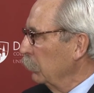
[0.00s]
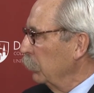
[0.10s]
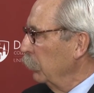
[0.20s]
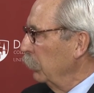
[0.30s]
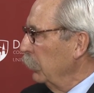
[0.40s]

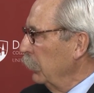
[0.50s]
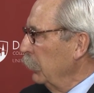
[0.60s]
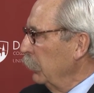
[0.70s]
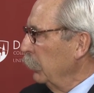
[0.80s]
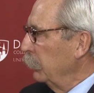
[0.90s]
So
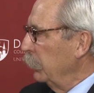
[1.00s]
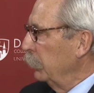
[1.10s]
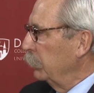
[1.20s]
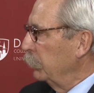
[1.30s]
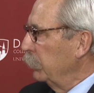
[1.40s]

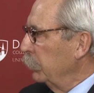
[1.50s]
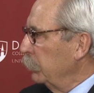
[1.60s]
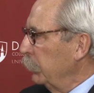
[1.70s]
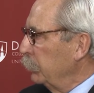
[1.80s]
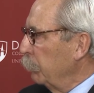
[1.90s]

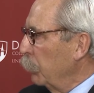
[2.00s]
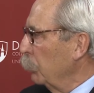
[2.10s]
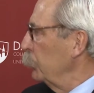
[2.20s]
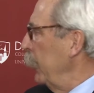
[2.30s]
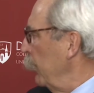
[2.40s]
it's a
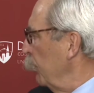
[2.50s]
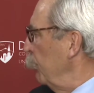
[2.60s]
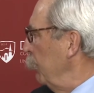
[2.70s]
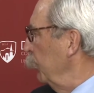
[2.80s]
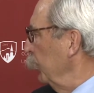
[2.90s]
personality that
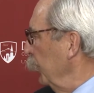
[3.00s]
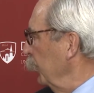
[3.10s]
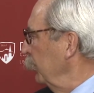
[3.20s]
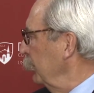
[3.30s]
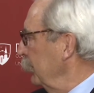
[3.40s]
people
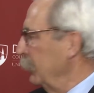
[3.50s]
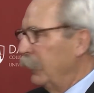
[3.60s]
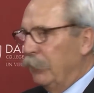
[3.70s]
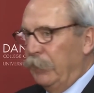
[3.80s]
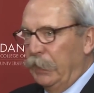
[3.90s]
know,
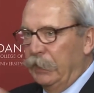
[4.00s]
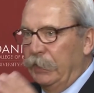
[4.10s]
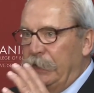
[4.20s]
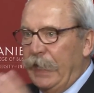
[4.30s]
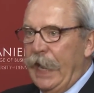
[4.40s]
and they can
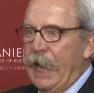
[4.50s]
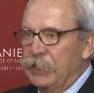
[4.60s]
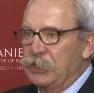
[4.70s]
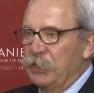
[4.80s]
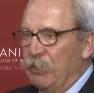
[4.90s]

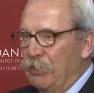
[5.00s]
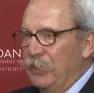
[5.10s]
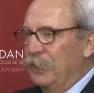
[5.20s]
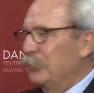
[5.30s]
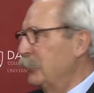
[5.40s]
attach
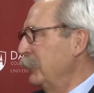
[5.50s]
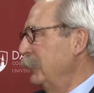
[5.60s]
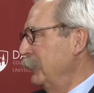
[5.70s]
this